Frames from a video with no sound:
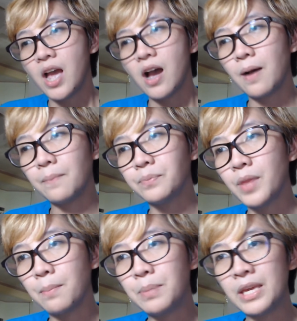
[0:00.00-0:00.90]
um,
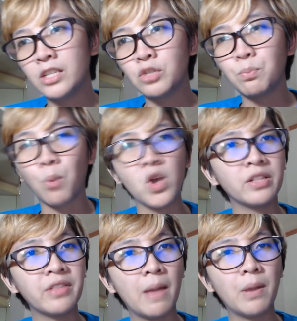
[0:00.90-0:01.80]
being
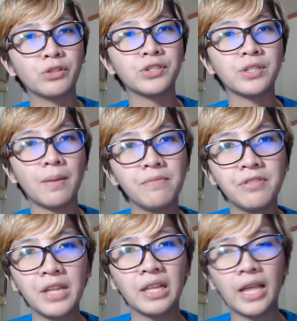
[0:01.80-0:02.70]
spoiled about
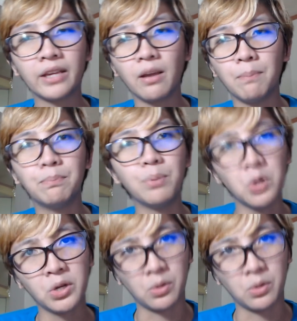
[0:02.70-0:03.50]
something like a book,